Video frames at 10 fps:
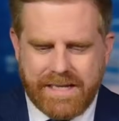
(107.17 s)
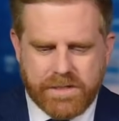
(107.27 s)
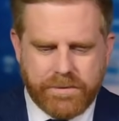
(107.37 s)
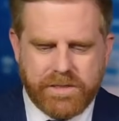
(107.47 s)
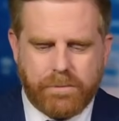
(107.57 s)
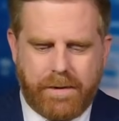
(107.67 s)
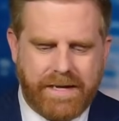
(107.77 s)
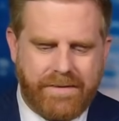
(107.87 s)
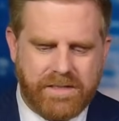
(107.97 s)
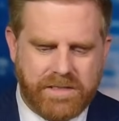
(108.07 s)
And that's the reason why
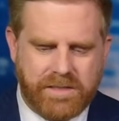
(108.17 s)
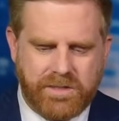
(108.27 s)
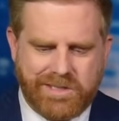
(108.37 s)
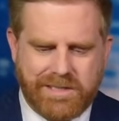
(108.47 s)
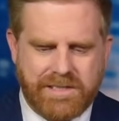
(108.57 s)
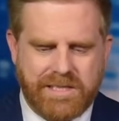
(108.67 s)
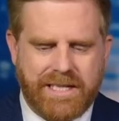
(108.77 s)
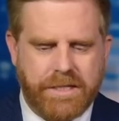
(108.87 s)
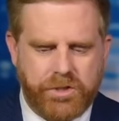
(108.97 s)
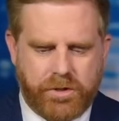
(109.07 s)
we have this
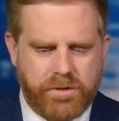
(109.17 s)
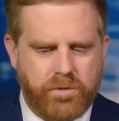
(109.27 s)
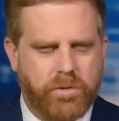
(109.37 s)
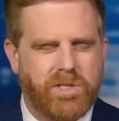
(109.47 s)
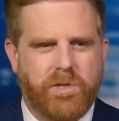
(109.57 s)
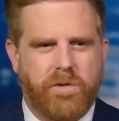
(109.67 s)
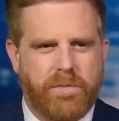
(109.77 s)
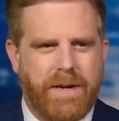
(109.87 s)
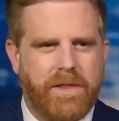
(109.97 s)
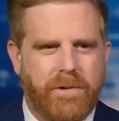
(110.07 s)
slight churn towards the
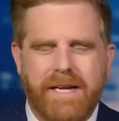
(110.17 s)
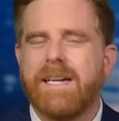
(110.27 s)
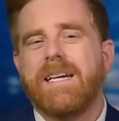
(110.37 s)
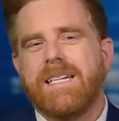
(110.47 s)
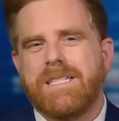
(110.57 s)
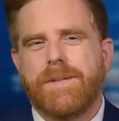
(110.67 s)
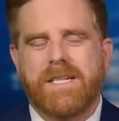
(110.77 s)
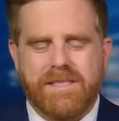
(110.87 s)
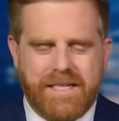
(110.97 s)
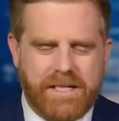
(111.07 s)
north, by the way, is
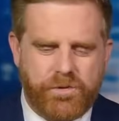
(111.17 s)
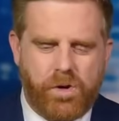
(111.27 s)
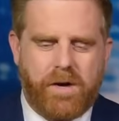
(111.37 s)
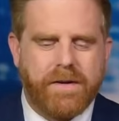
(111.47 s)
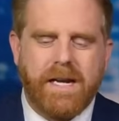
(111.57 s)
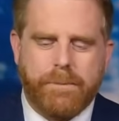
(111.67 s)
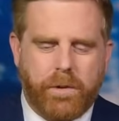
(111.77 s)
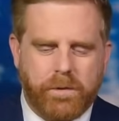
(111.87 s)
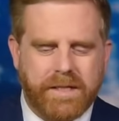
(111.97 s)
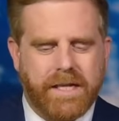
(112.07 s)
because of that trough kind of
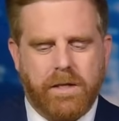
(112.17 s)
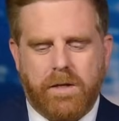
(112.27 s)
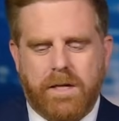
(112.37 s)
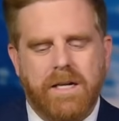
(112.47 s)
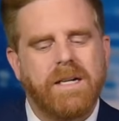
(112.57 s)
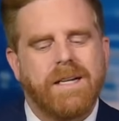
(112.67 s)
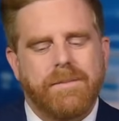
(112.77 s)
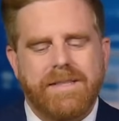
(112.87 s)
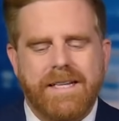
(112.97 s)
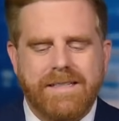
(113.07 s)
pulling it along.
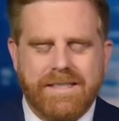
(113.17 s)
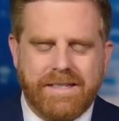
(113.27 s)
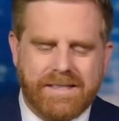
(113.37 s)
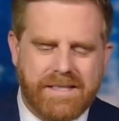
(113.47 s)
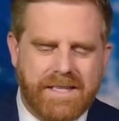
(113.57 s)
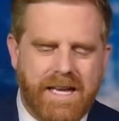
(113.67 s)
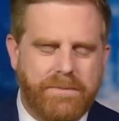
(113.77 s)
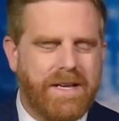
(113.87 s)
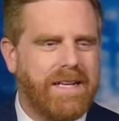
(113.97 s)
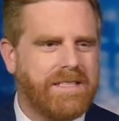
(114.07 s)
But then it's going to
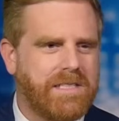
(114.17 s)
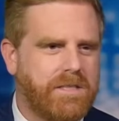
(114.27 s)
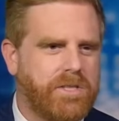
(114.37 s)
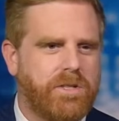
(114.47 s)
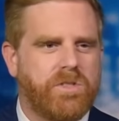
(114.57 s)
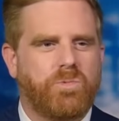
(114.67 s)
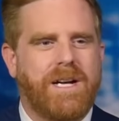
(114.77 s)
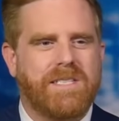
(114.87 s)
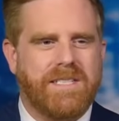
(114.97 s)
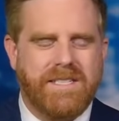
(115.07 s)
escape that and slowly turns
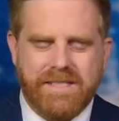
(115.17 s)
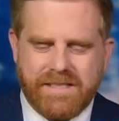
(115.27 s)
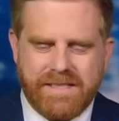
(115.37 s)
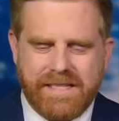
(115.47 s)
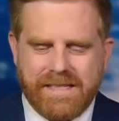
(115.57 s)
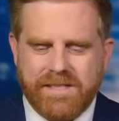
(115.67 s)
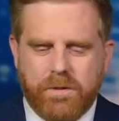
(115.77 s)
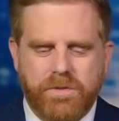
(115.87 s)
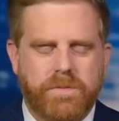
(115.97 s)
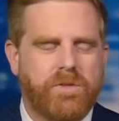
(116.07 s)
west. And you can see as it
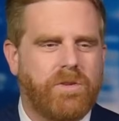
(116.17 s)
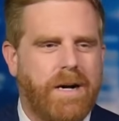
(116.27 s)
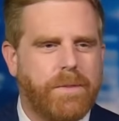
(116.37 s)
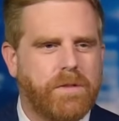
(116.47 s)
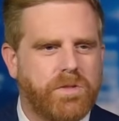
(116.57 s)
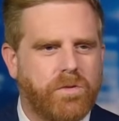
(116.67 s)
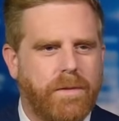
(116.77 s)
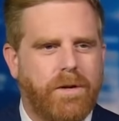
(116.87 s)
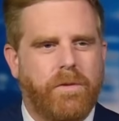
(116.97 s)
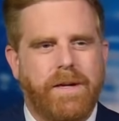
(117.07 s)
goes from a tropical
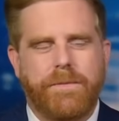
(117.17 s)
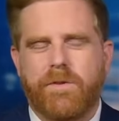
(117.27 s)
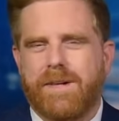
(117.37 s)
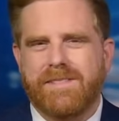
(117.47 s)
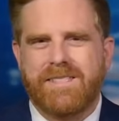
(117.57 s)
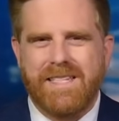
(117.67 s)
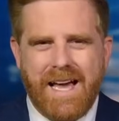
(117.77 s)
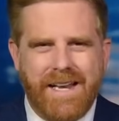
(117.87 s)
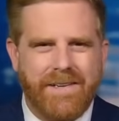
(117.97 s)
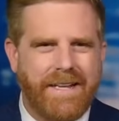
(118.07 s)
storm all the way up to about
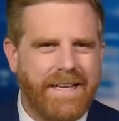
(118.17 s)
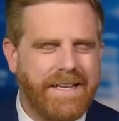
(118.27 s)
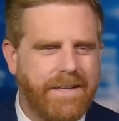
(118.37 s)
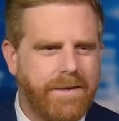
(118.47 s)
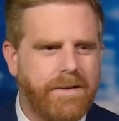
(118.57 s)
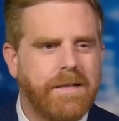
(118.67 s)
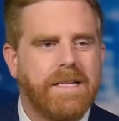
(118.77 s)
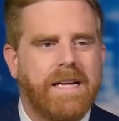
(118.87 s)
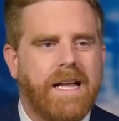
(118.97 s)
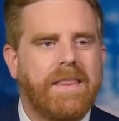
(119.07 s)
Saturday here.
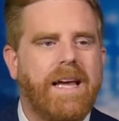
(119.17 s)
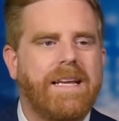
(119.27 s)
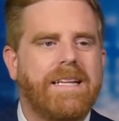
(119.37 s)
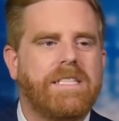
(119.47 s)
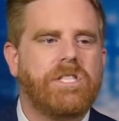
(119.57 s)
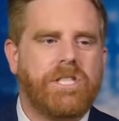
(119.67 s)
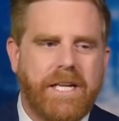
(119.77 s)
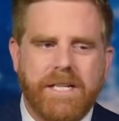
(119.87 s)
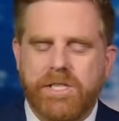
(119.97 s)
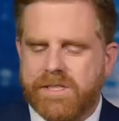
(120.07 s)
And then it
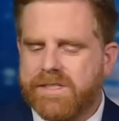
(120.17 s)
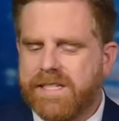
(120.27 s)
changes.